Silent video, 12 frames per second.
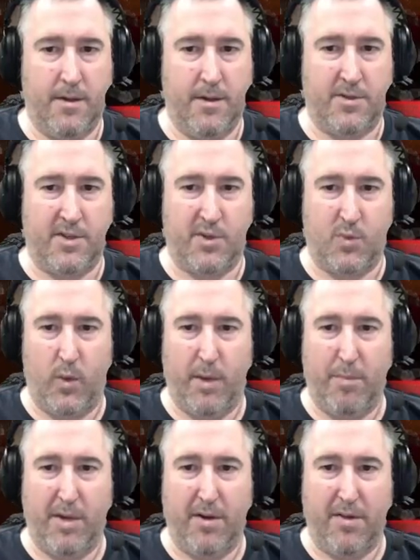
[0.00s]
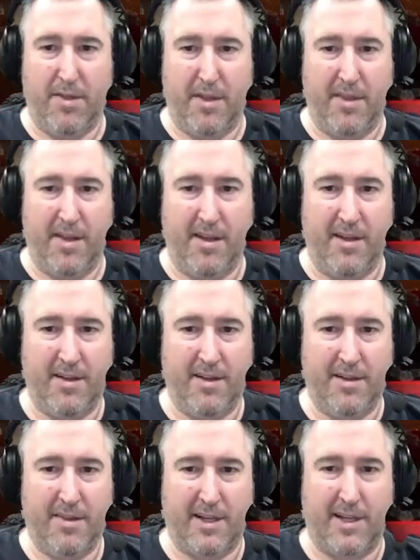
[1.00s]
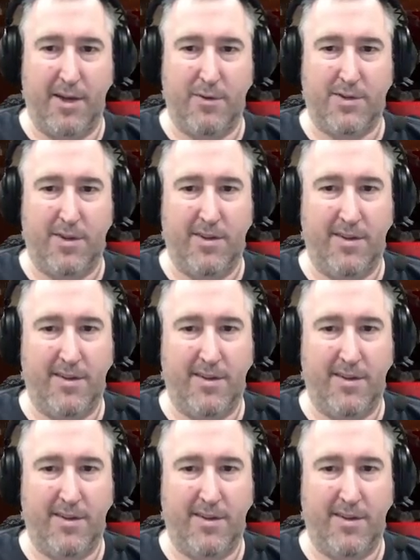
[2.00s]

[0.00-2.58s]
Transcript: This is way better than the council.